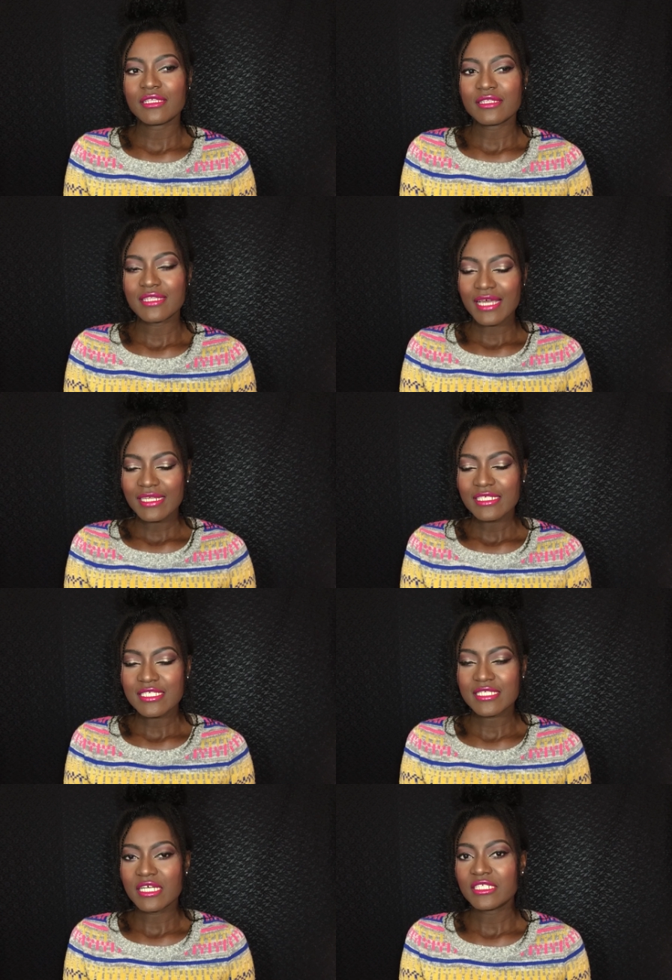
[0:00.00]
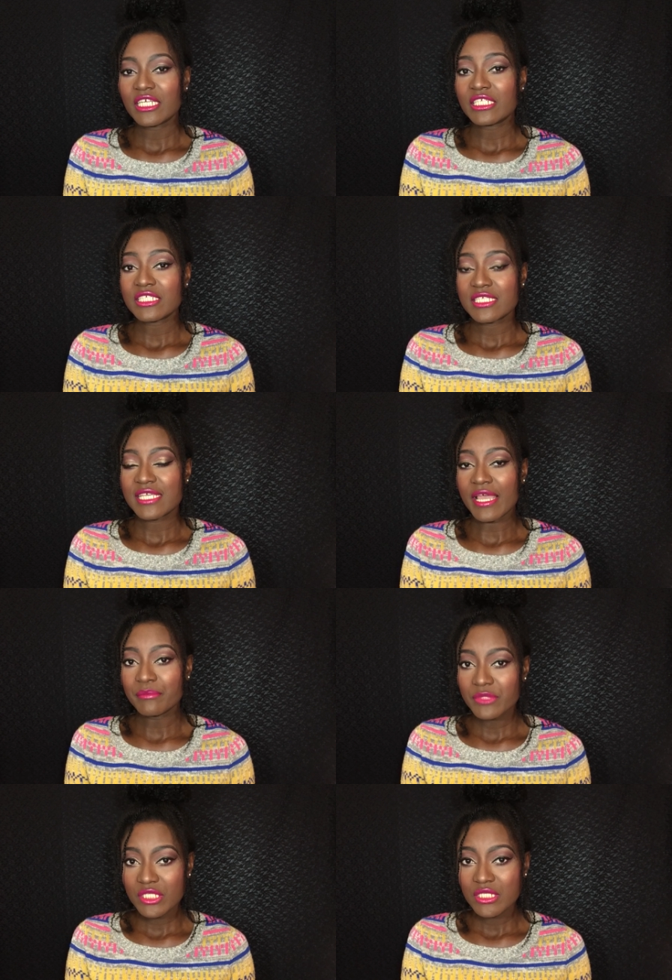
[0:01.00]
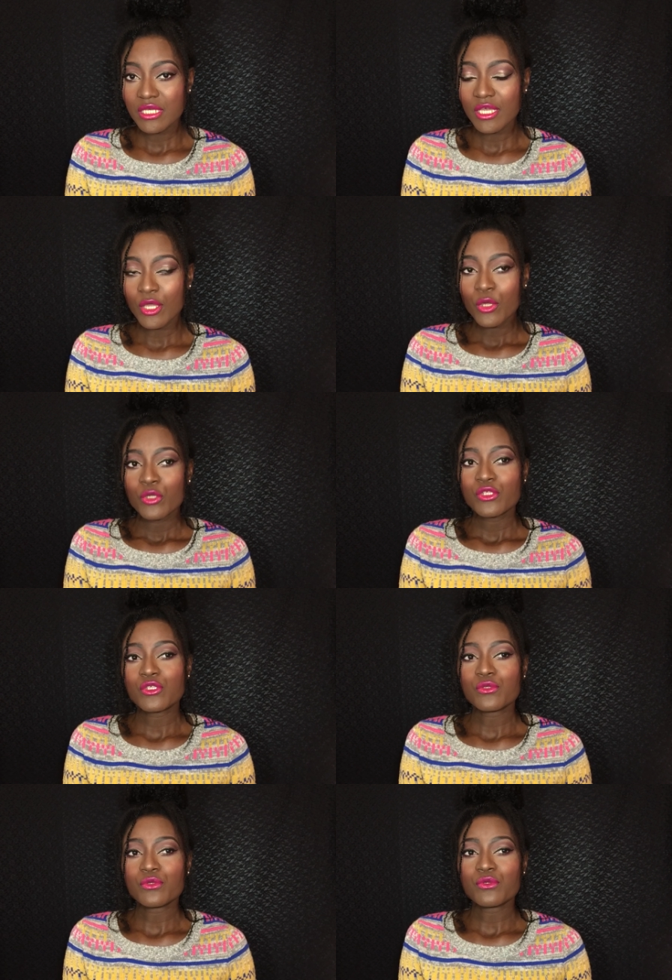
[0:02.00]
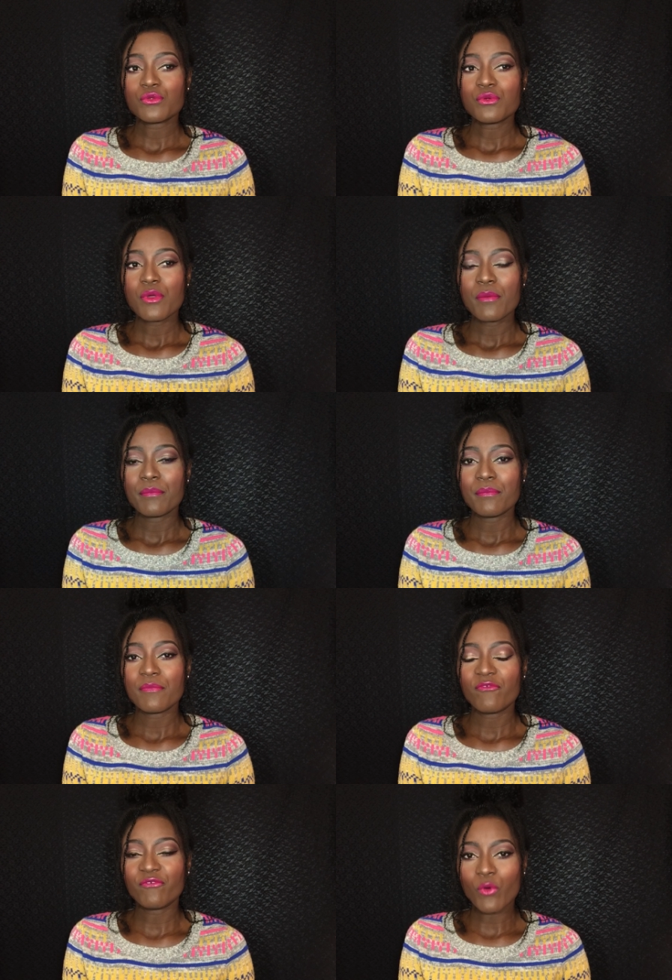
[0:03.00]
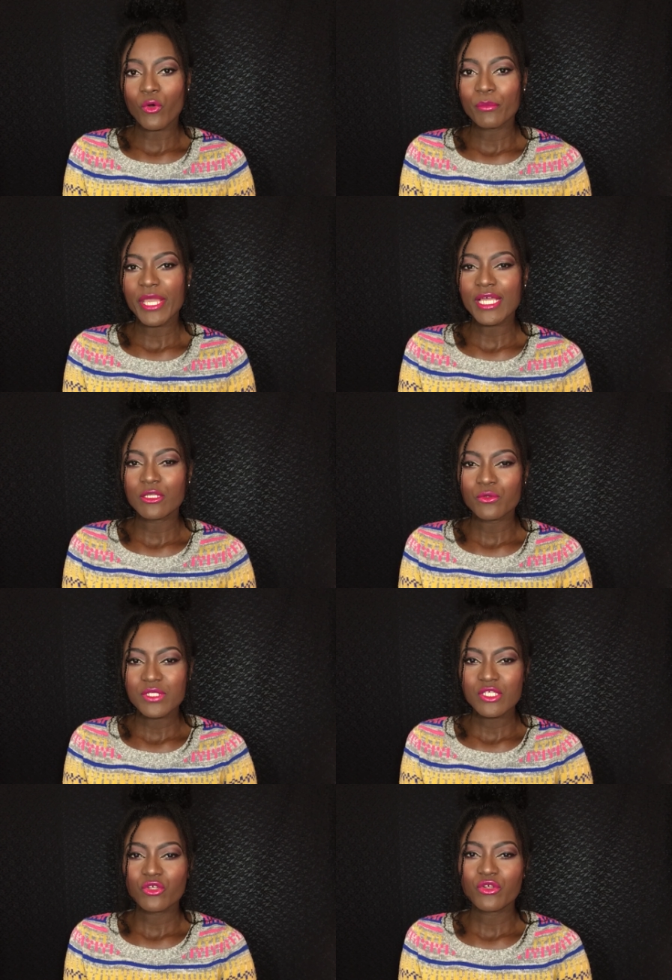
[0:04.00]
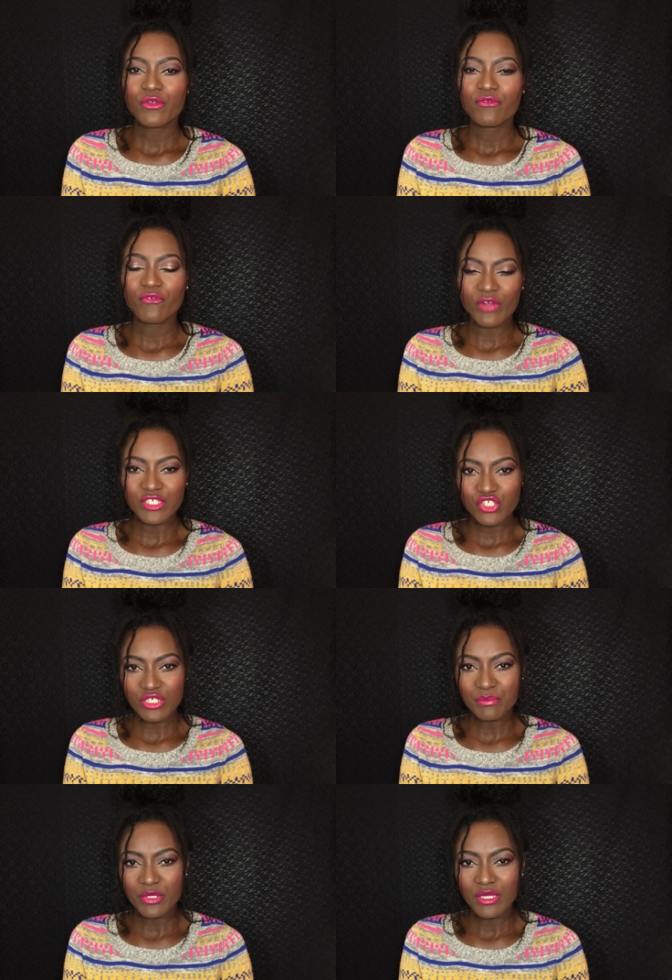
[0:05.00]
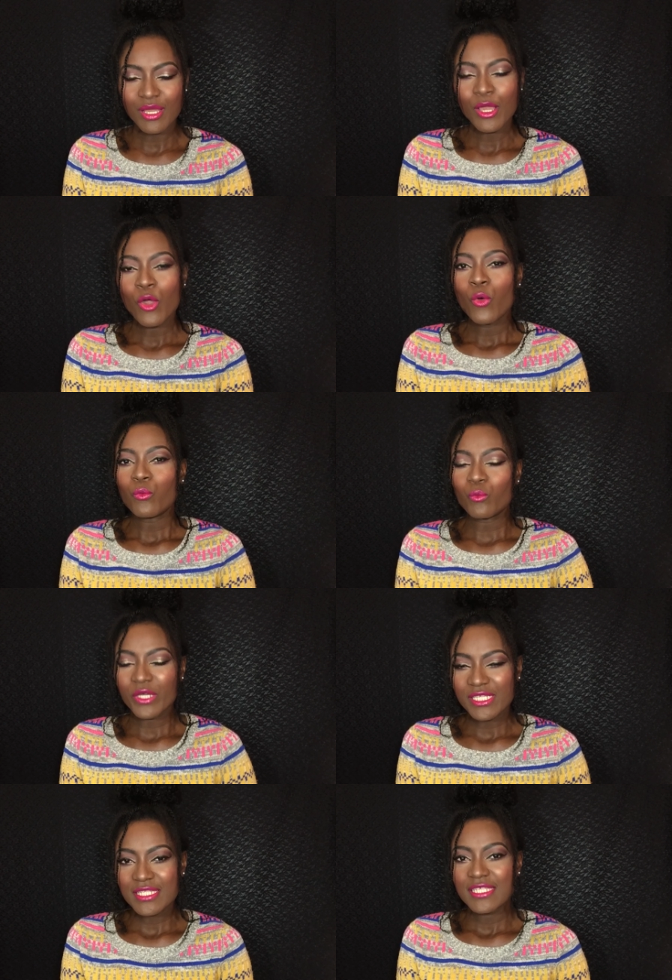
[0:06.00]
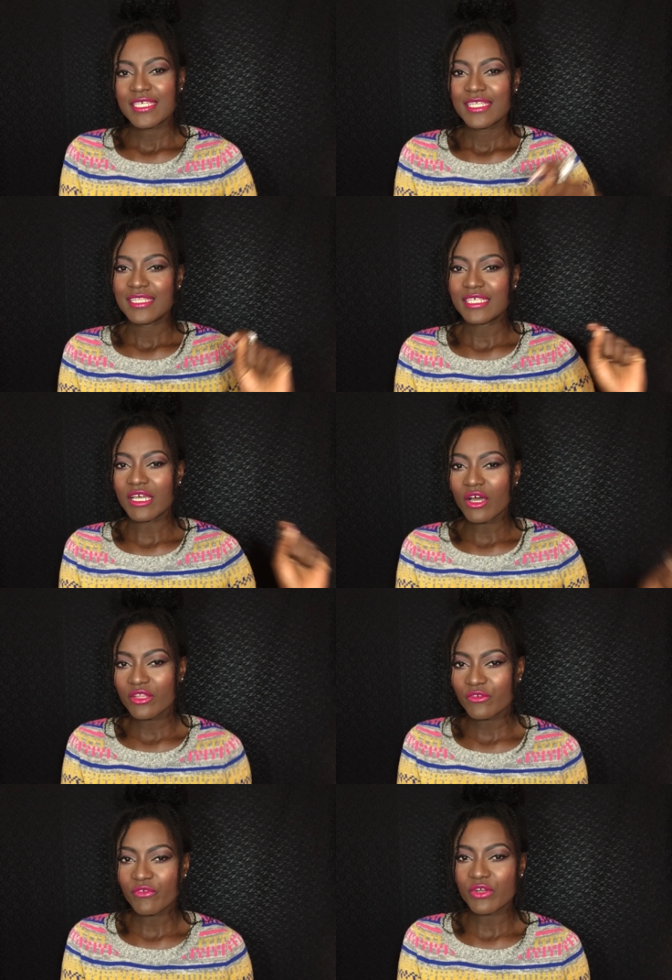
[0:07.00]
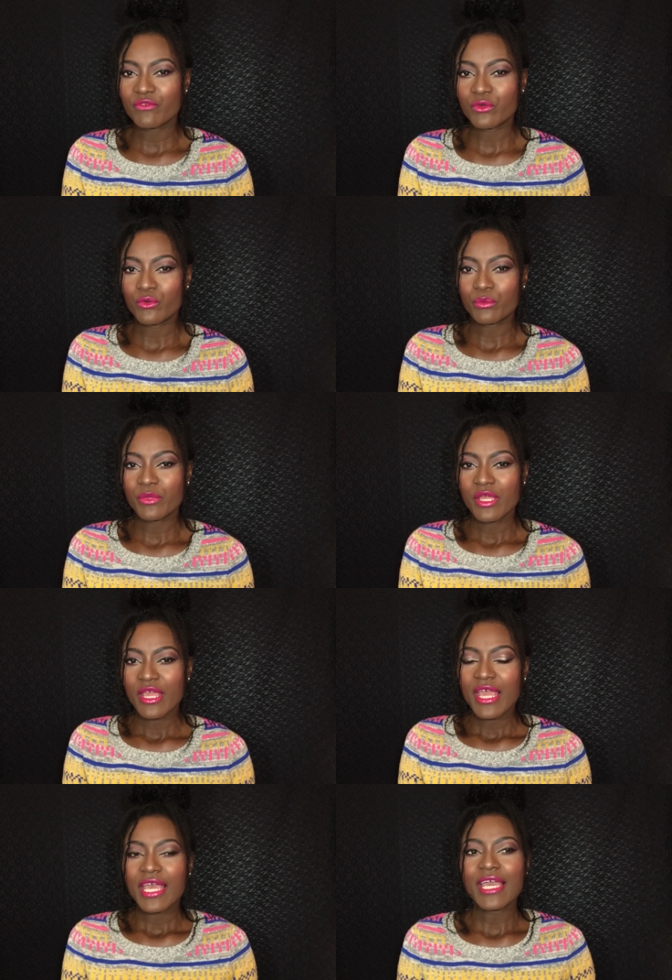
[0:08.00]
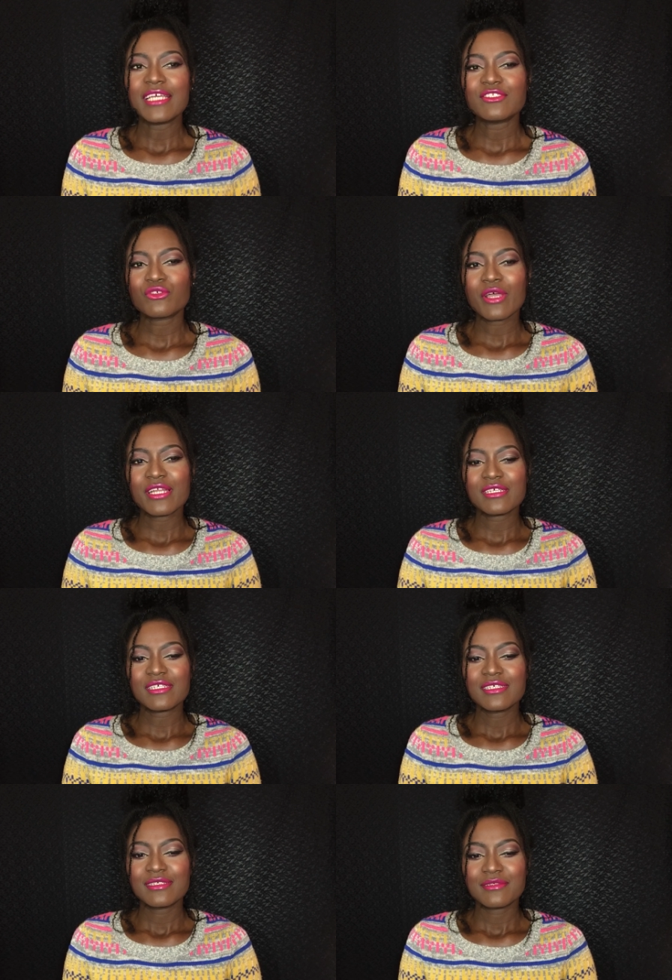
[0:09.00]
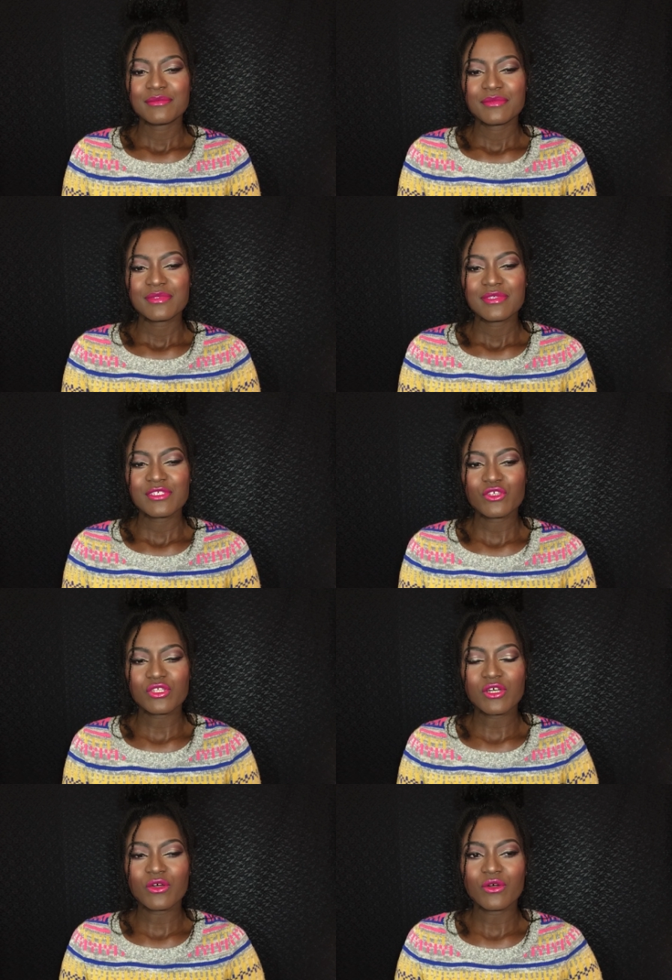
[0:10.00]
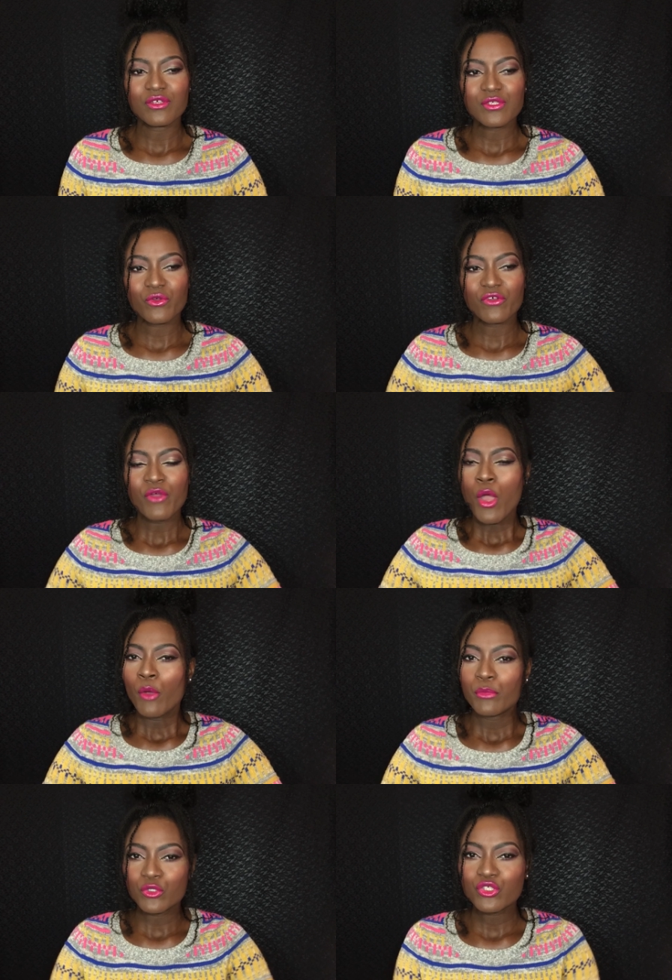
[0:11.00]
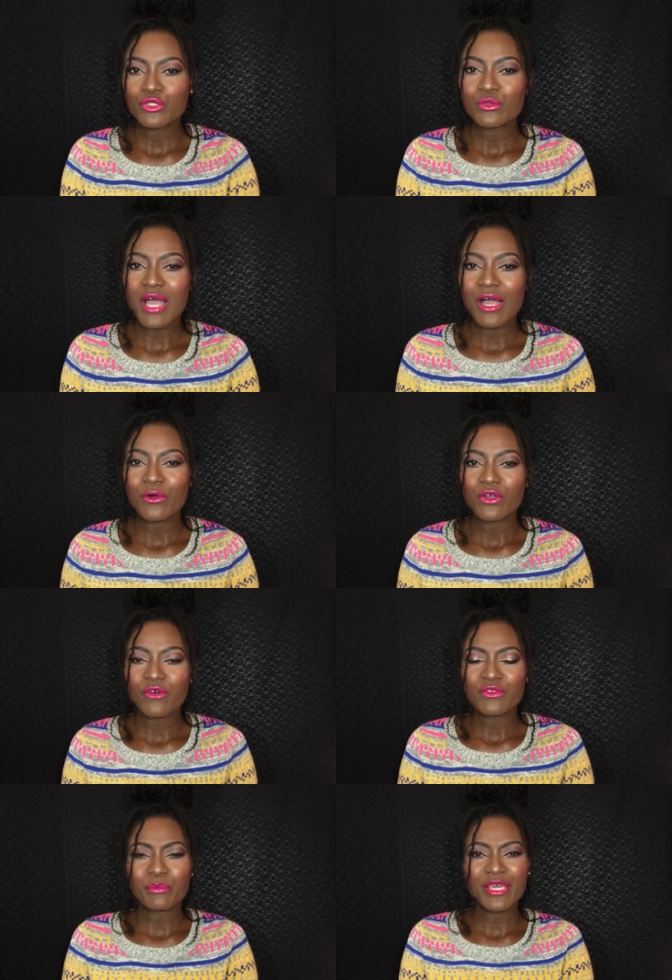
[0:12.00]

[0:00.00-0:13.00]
that is done in an attempt to form a closer friendship with the other friend of the group and try to sort, sort of push you out of the